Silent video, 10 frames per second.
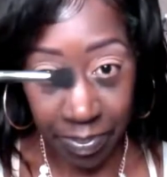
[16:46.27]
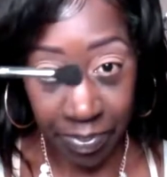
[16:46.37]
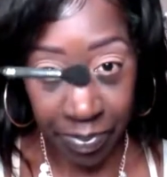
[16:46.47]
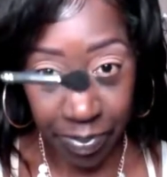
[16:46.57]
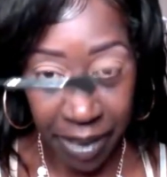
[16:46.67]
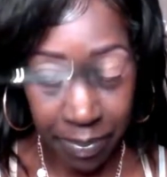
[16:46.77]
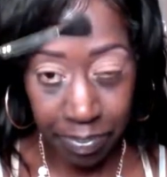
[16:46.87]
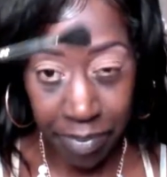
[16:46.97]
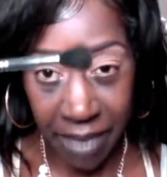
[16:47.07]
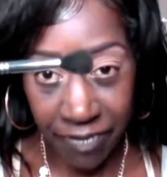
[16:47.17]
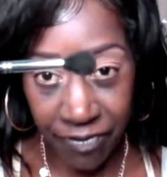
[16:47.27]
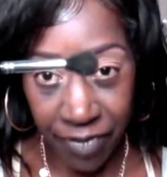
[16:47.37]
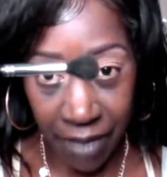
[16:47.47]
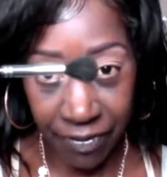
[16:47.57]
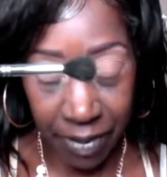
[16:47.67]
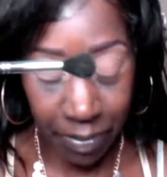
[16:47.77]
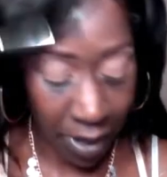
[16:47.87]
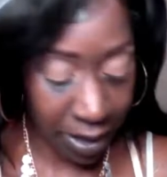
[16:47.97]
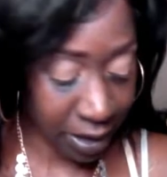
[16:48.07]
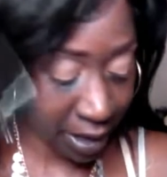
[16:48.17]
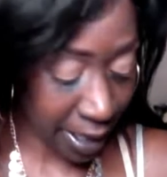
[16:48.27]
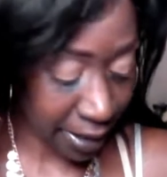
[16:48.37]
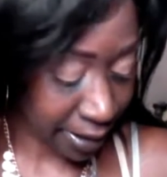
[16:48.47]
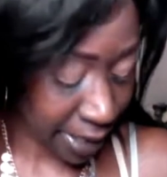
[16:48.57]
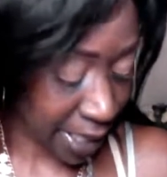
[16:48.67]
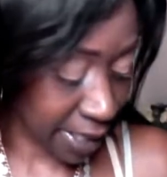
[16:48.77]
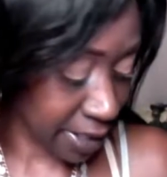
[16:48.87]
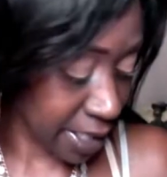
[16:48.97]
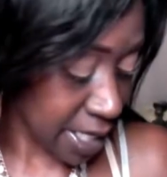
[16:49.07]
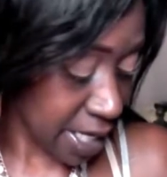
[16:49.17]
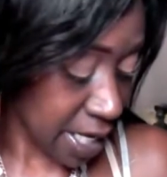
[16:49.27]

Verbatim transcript: it's a big big fluffy brush like that